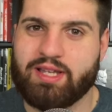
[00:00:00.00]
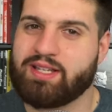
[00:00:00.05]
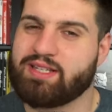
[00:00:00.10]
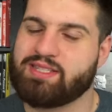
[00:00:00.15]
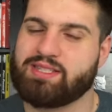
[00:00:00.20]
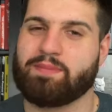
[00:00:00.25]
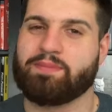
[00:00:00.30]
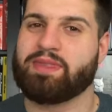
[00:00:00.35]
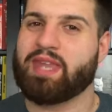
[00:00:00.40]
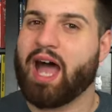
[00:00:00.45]
because
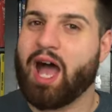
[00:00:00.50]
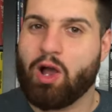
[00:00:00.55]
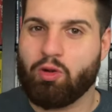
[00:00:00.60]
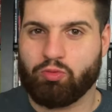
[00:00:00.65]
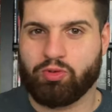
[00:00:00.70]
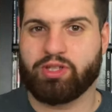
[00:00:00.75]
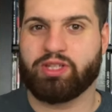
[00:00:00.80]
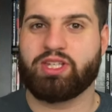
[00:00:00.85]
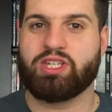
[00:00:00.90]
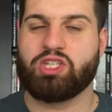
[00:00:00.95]
I'm not
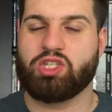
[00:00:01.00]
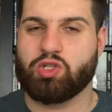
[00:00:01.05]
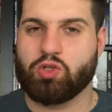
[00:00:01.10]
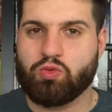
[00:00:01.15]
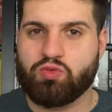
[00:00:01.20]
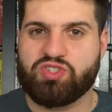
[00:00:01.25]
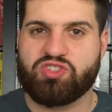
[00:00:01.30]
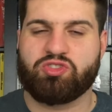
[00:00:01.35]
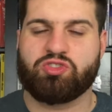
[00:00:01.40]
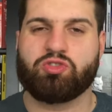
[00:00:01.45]
really
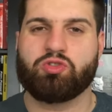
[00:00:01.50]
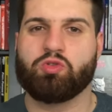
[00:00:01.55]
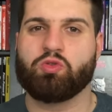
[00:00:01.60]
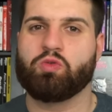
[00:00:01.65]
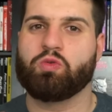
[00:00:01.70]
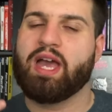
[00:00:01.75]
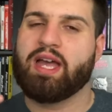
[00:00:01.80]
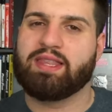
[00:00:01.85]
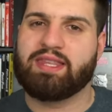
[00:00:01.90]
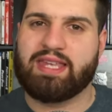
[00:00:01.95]
used
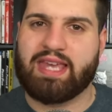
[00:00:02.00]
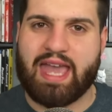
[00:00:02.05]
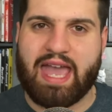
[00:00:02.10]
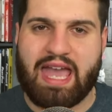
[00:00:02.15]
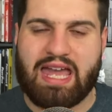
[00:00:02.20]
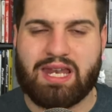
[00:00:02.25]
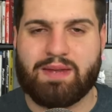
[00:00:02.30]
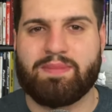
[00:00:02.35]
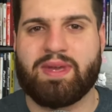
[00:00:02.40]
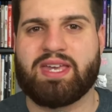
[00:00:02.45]
to the
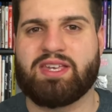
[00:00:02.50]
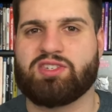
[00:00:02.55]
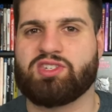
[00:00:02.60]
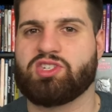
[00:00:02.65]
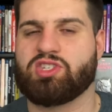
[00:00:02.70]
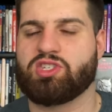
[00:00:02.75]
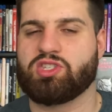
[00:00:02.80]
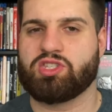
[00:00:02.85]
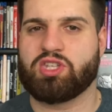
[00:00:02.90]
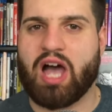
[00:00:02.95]
anime
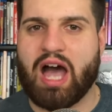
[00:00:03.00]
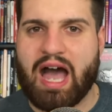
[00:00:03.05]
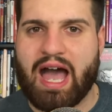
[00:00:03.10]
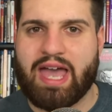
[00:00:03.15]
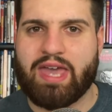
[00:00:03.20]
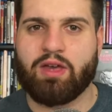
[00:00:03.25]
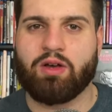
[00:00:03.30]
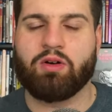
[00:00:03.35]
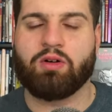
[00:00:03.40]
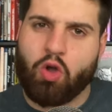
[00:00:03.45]

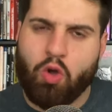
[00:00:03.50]
style,